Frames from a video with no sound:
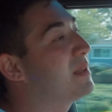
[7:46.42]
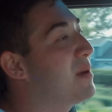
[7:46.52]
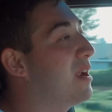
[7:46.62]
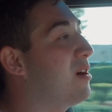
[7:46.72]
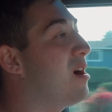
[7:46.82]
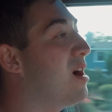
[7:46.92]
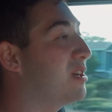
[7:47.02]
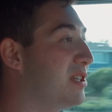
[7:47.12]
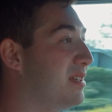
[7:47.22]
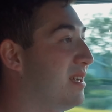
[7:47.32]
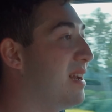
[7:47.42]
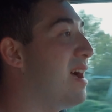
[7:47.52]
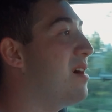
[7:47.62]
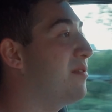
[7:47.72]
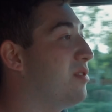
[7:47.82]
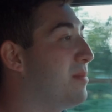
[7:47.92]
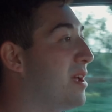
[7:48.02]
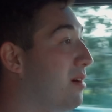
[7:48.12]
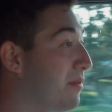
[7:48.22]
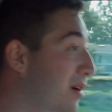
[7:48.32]
to My Car Auction and Alfa
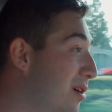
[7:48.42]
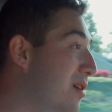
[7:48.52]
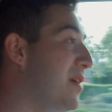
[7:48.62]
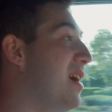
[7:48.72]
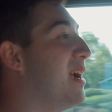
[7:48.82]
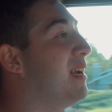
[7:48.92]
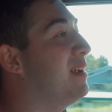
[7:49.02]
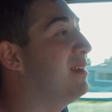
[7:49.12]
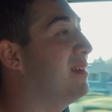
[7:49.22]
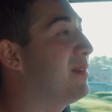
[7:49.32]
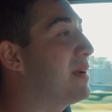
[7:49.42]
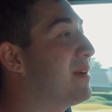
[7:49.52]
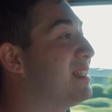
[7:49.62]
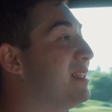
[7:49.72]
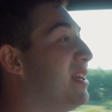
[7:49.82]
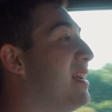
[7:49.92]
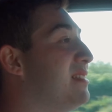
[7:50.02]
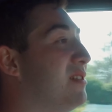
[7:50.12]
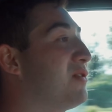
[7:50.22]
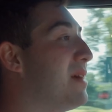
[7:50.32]
Romeo of Irvine for giving us a
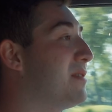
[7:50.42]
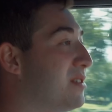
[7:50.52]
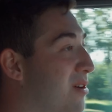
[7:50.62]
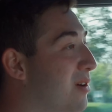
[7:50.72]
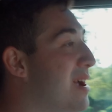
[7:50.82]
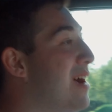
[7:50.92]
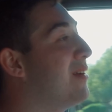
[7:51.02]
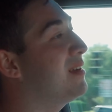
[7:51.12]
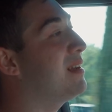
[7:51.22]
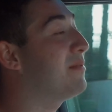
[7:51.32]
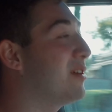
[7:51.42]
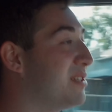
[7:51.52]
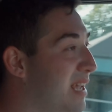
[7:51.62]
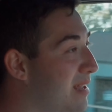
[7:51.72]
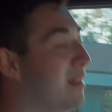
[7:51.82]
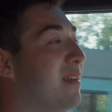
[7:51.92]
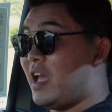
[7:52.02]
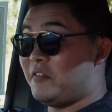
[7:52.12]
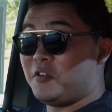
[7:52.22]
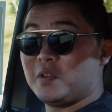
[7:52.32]
chance to drive this car around and give our take.
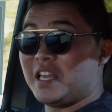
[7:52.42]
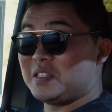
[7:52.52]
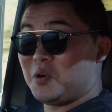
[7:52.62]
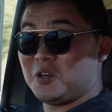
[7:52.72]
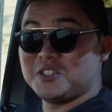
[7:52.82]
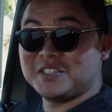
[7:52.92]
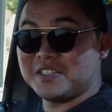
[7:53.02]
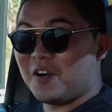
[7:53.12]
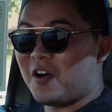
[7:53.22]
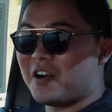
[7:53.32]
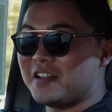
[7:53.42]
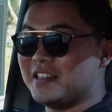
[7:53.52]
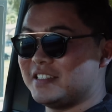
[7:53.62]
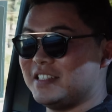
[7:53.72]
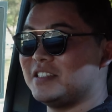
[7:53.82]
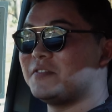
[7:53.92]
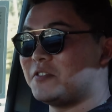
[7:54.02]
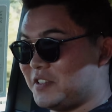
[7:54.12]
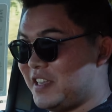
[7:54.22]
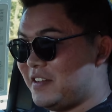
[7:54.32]
If you would like to purchase this car, this is
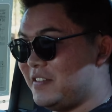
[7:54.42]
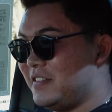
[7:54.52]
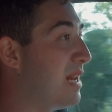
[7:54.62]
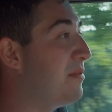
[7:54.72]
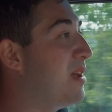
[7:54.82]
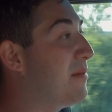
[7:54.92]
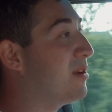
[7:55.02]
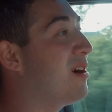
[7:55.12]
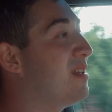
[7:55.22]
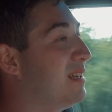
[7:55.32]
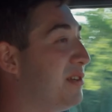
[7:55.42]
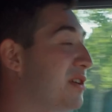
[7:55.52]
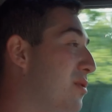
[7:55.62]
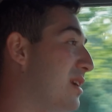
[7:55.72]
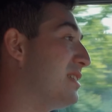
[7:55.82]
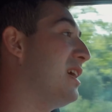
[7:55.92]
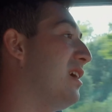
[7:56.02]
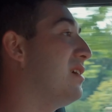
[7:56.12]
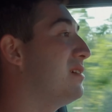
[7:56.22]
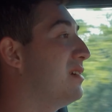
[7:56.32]
for sale. if you have a car that you do want to
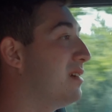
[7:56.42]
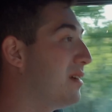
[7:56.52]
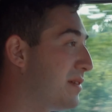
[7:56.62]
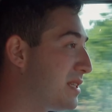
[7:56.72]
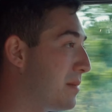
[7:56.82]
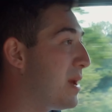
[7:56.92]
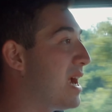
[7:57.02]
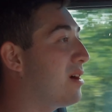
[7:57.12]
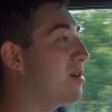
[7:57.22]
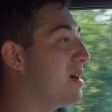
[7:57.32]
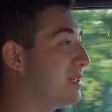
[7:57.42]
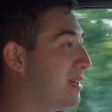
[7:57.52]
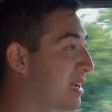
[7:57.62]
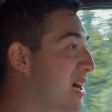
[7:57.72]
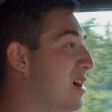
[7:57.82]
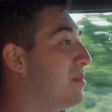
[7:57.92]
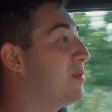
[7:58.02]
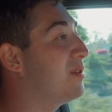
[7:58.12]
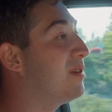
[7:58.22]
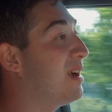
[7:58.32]
sell, visit
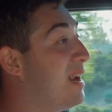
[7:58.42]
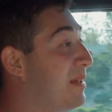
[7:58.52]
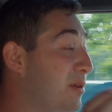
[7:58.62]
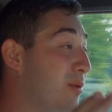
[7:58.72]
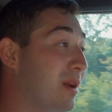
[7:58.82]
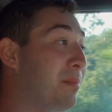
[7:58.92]
mycarauction.com. And if you want to